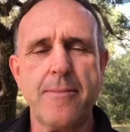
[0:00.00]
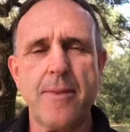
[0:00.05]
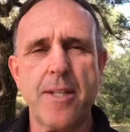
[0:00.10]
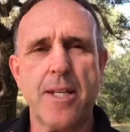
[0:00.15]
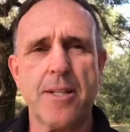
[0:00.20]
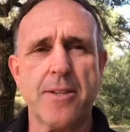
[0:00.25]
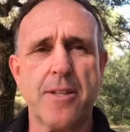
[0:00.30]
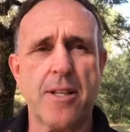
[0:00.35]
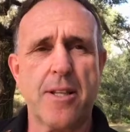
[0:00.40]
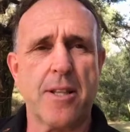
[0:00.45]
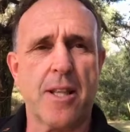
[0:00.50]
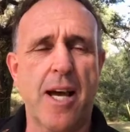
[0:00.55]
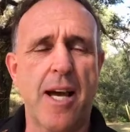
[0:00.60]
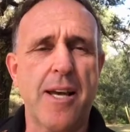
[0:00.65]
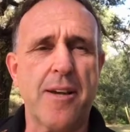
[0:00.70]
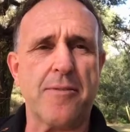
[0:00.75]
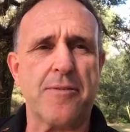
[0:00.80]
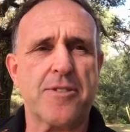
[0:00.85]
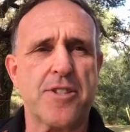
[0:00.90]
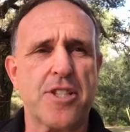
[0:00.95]
The
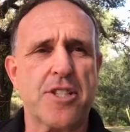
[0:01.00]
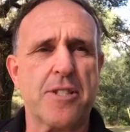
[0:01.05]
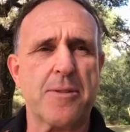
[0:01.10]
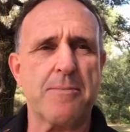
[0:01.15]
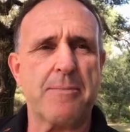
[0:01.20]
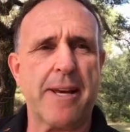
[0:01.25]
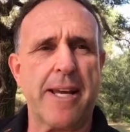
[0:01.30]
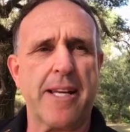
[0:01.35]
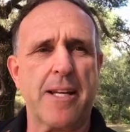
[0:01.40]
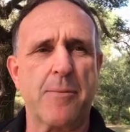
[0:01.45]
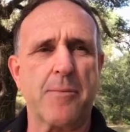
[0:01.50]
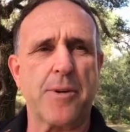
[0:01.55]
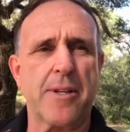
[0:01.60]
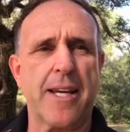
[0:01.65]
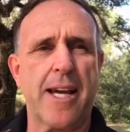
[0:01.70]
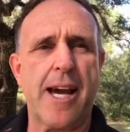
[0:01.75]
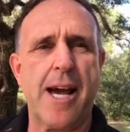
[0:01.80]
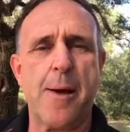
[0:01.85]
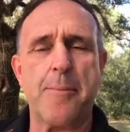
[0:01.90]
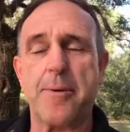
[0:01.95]
life, just making them
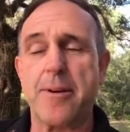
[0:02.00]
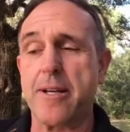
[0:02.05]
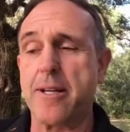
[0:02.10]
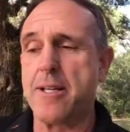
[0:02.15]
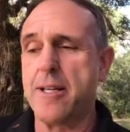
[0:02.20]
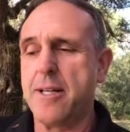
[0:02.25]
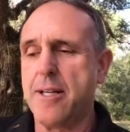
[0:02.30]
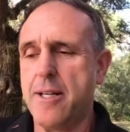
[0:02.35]
really happy.